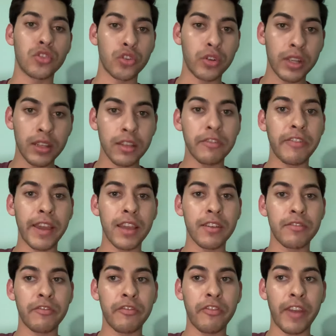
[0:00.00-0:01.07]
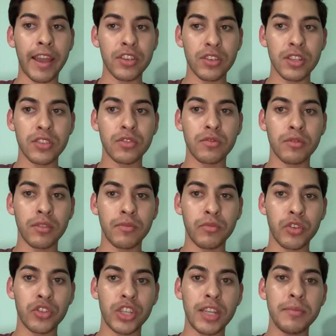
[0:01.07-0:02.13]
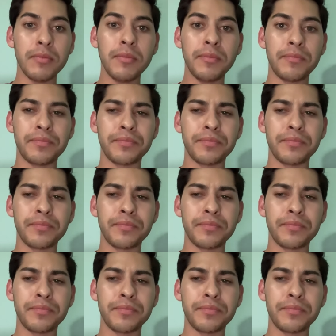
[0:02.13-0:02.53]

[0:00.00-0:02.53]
during the fascist regime.